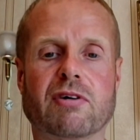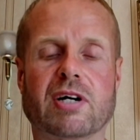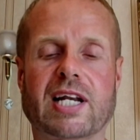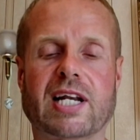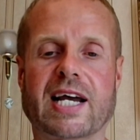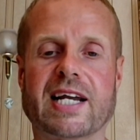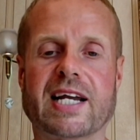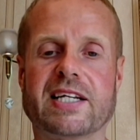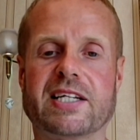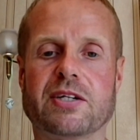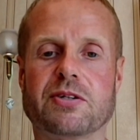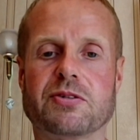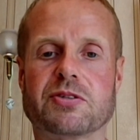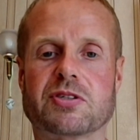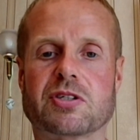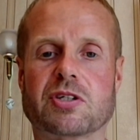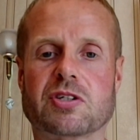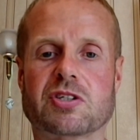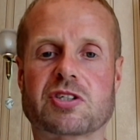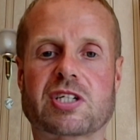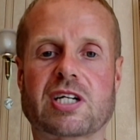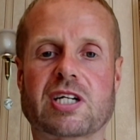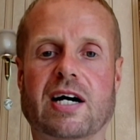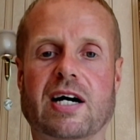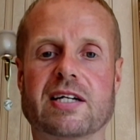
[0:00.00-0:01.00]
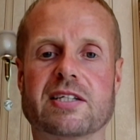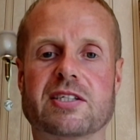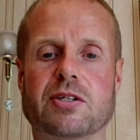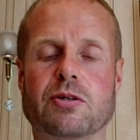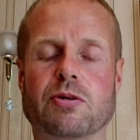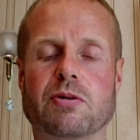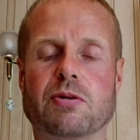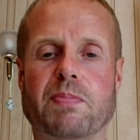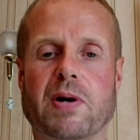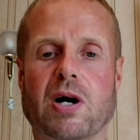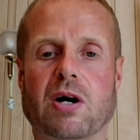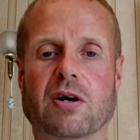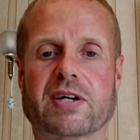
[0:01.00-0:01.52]
a lady who's just started
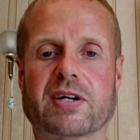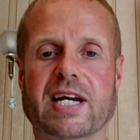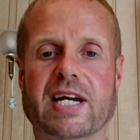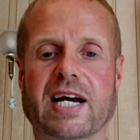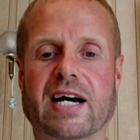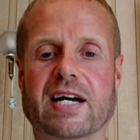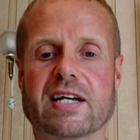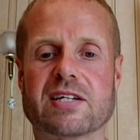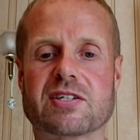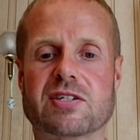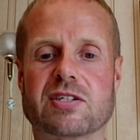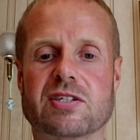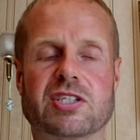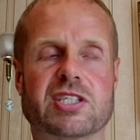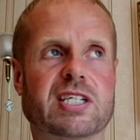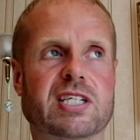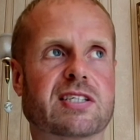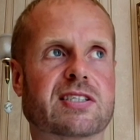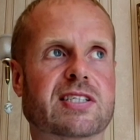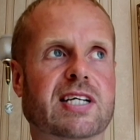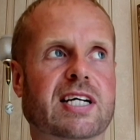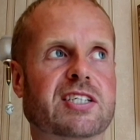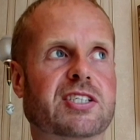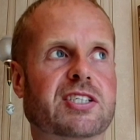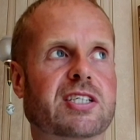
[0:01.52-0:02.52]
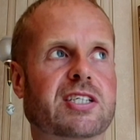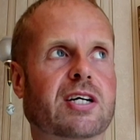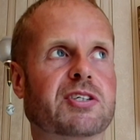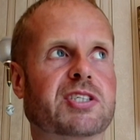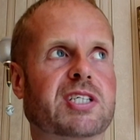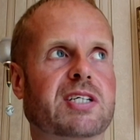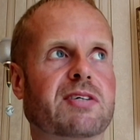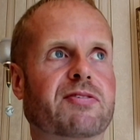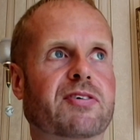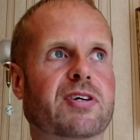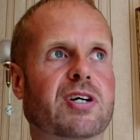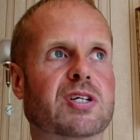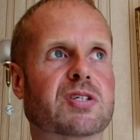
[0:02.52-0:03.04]
doing podcasts, and she said, you know,
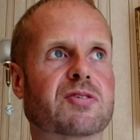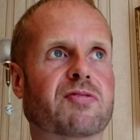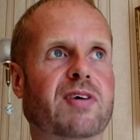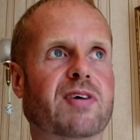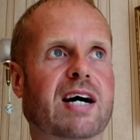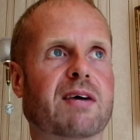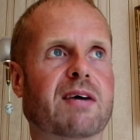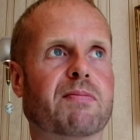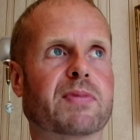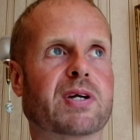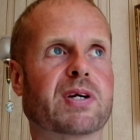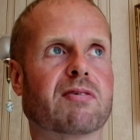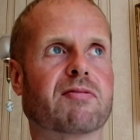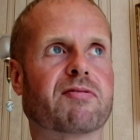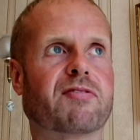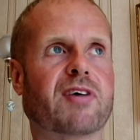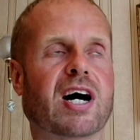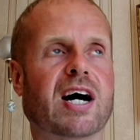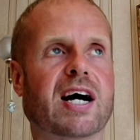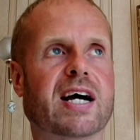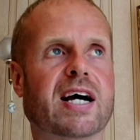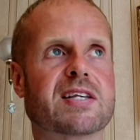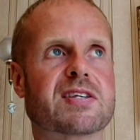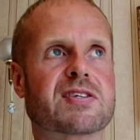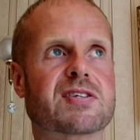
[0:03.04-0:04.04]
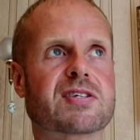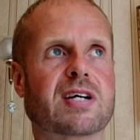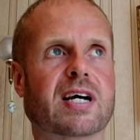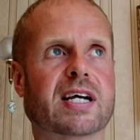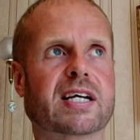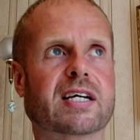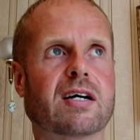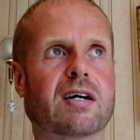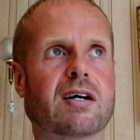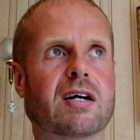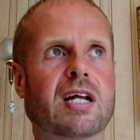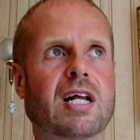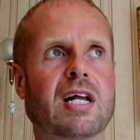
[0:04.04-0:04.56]
she first found me on Vice. So I
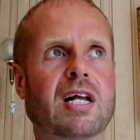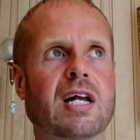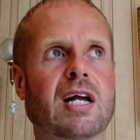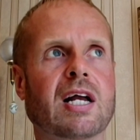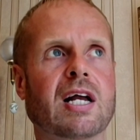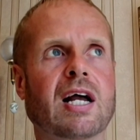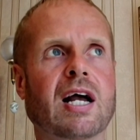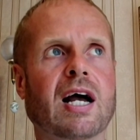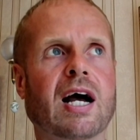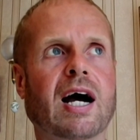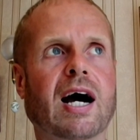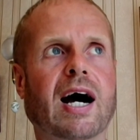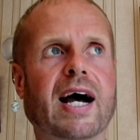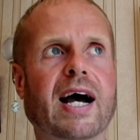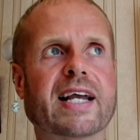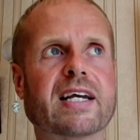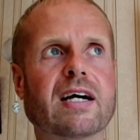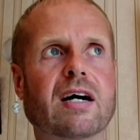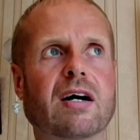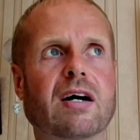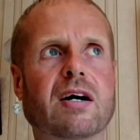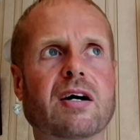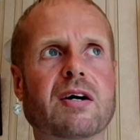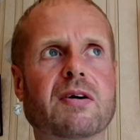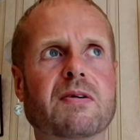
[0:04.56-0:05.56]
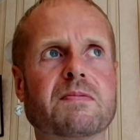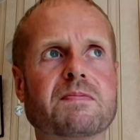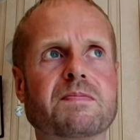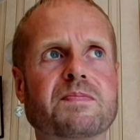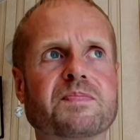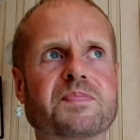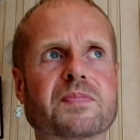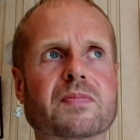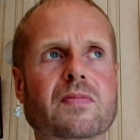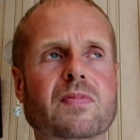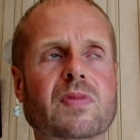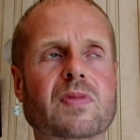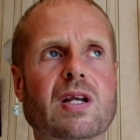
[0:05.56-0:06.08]
got, I got,
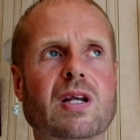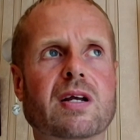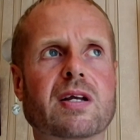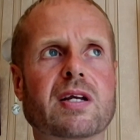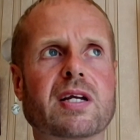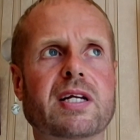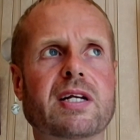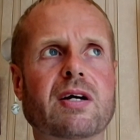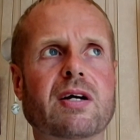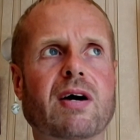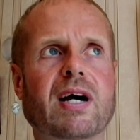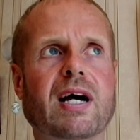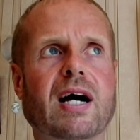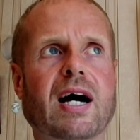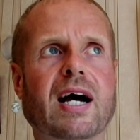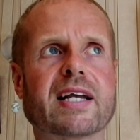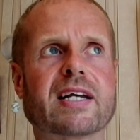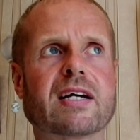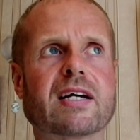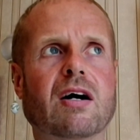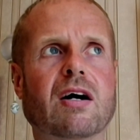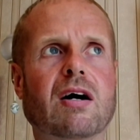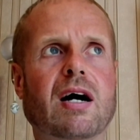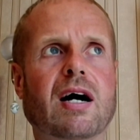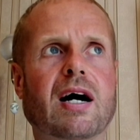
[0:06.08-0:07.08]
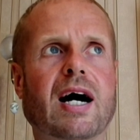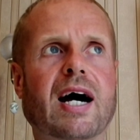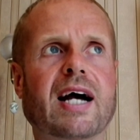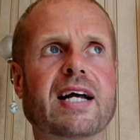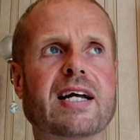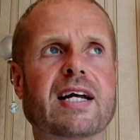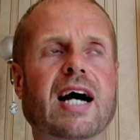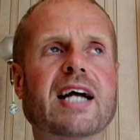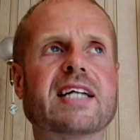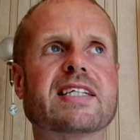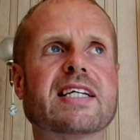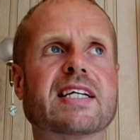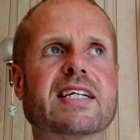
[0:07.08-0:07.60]
um, you know, I got, I,
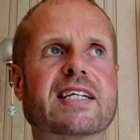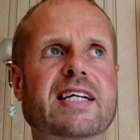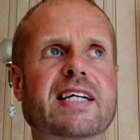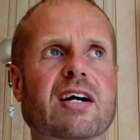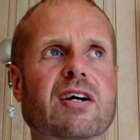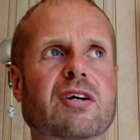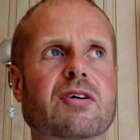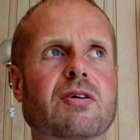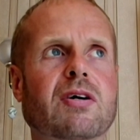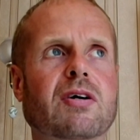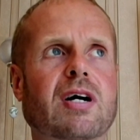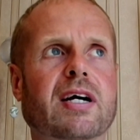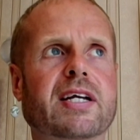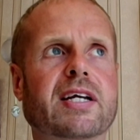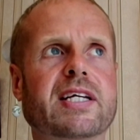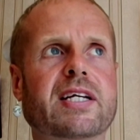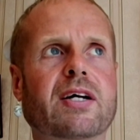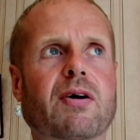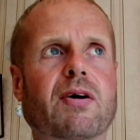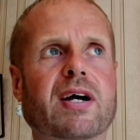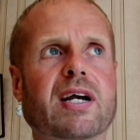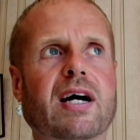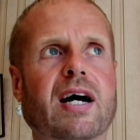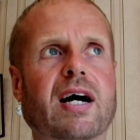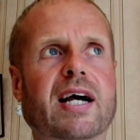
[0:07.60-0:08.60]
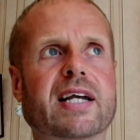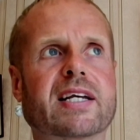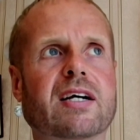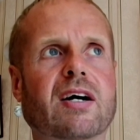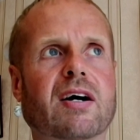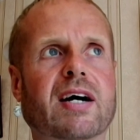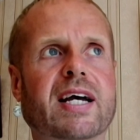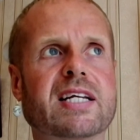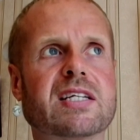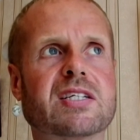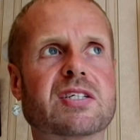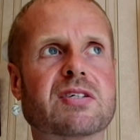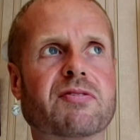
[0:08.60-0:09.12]
I did get, you know, I, I,
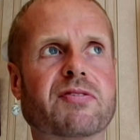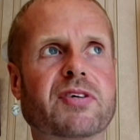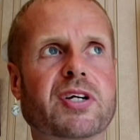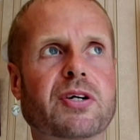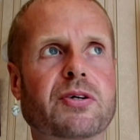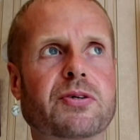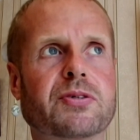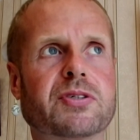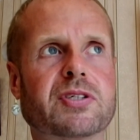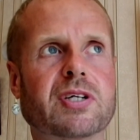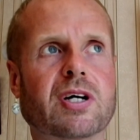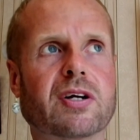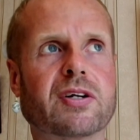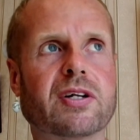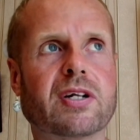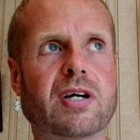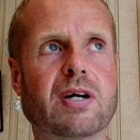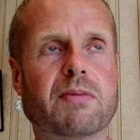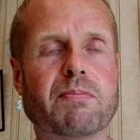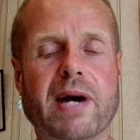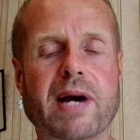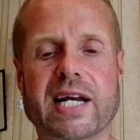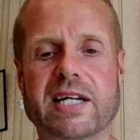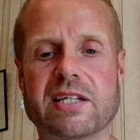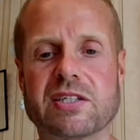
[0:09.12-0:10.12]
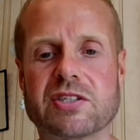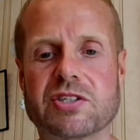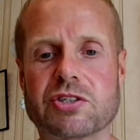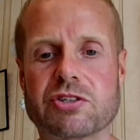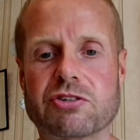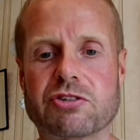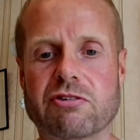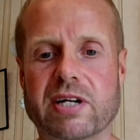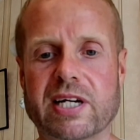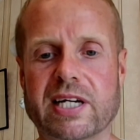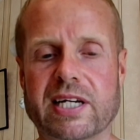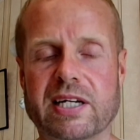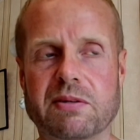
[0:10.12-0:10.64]
got interviewed on a
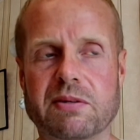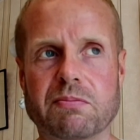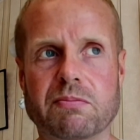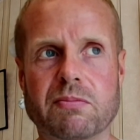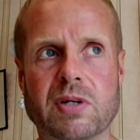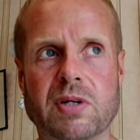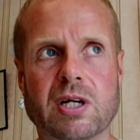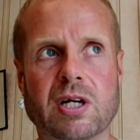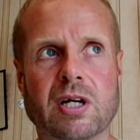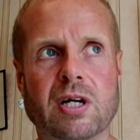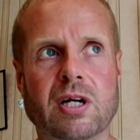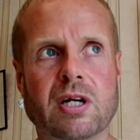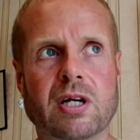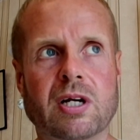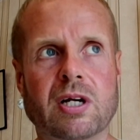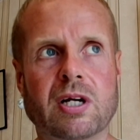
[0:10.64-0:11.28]
mainstream